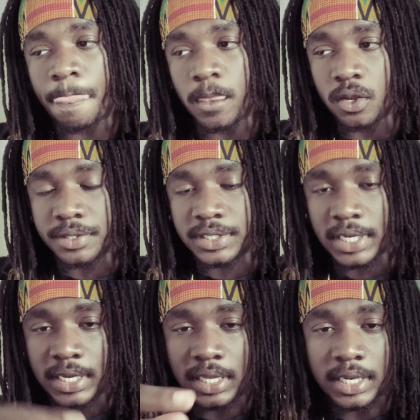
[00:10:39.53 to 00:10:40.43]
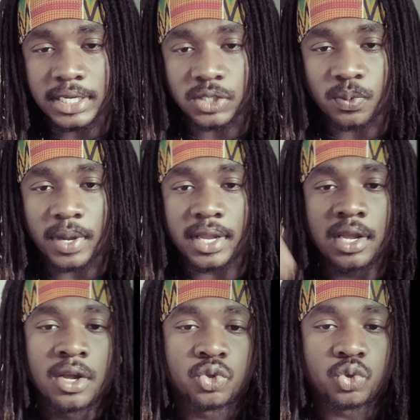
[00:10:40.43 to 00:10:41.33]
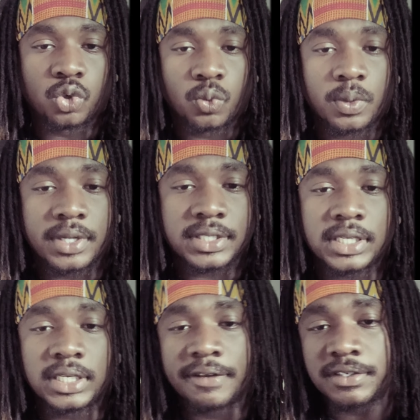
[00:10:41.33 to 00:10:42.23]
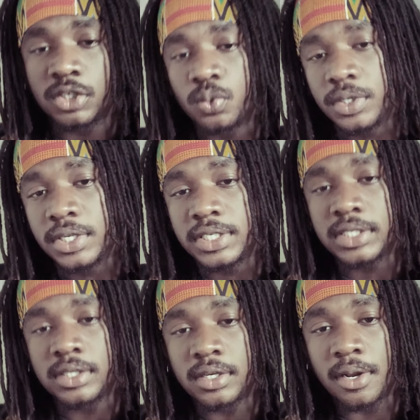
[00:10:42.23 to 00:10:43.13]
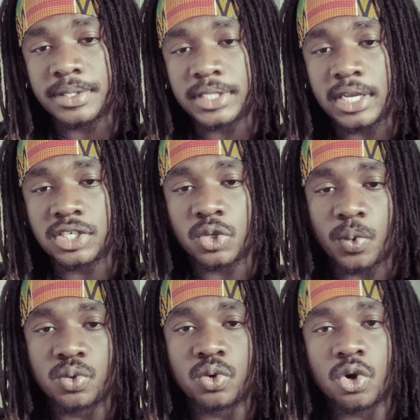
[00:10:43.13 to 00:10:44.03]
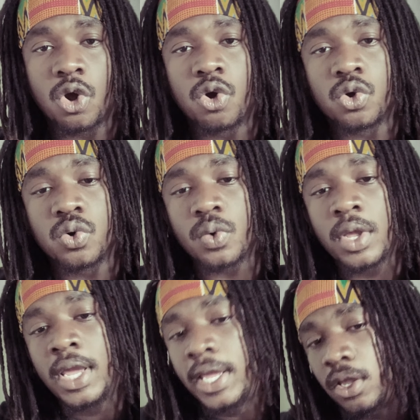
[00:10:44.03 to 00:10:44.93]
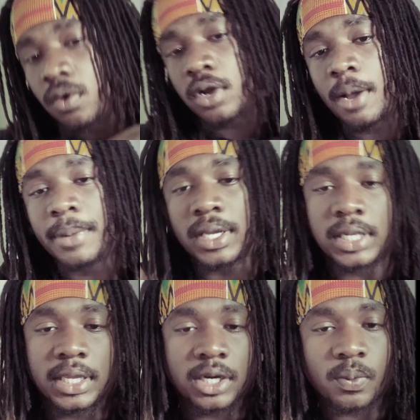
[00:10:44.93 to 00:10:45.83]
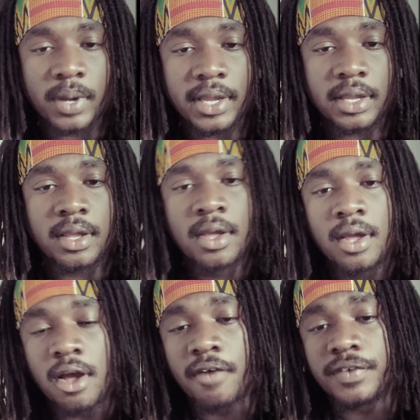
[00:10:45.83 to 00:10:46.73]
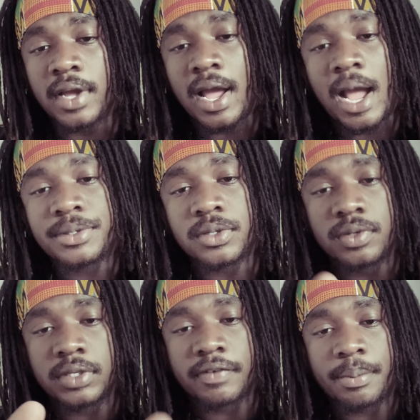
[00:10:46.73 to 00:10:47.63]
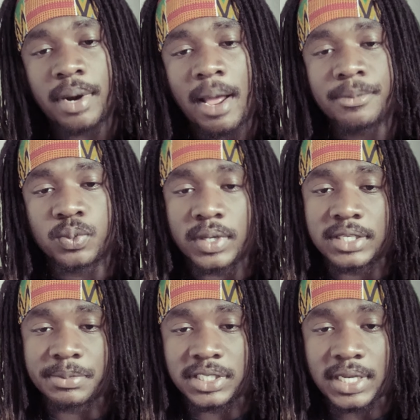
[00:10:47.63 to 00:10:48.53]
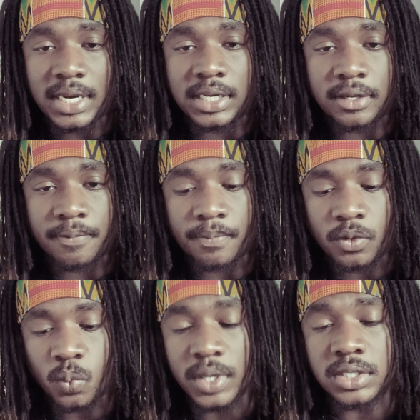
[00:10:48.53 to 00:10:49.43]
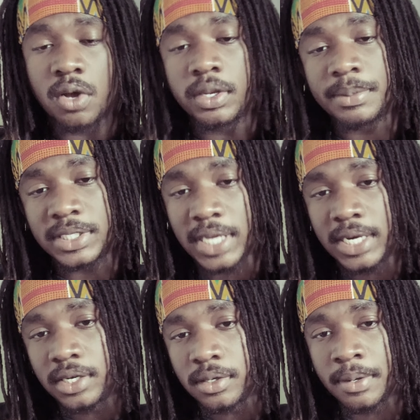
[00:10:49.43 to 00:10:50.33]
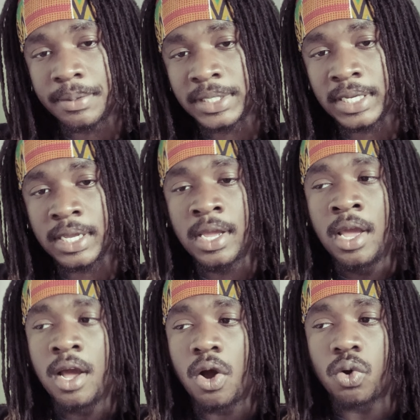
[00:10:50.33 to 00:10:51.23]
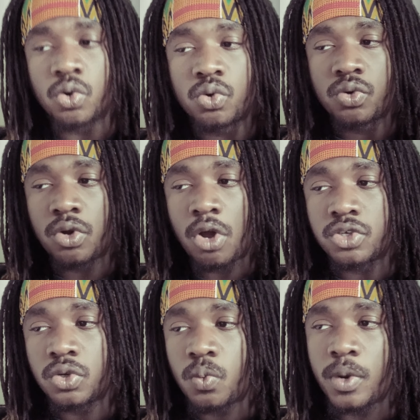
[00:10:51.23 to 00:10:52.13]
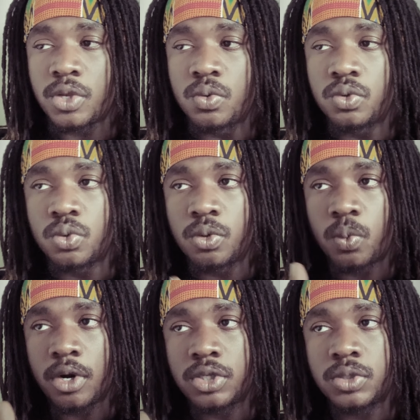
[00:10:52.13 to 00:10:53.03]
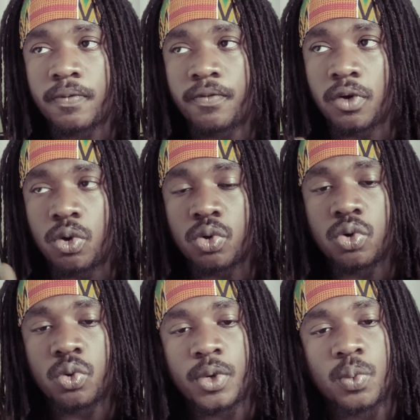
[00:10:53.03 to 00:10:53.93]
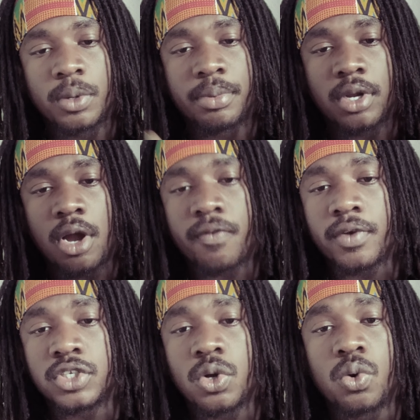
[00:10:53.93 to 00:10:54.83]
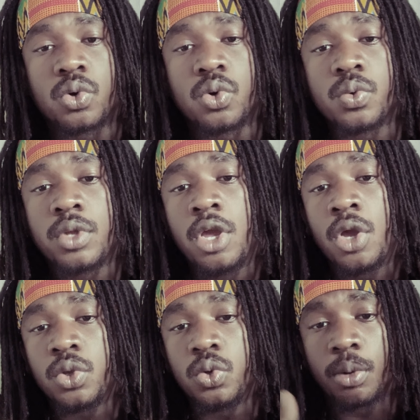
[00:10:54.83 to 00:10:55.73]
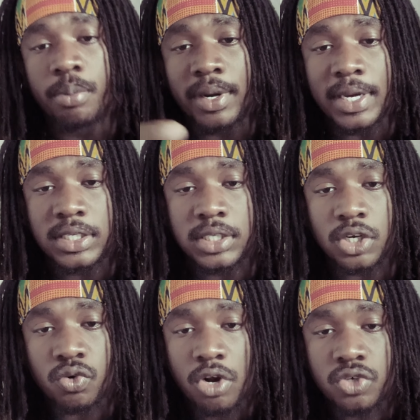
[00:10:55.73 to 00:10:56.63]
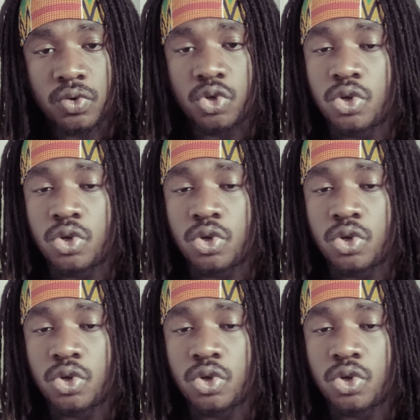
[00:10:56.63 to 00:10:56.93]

You know what I'm saying? He clears the way through the woods. He lives in the woods. You know what I'm saying? So when you go to Ogun, he gonna come and clear the way of your obstacles, of your problems with his machete, with his holy machete. You know what I'm saying? Ogun also, when you doing works for Ogun, when you want to bring offerings to Ogun, you can bring it to the crossroads.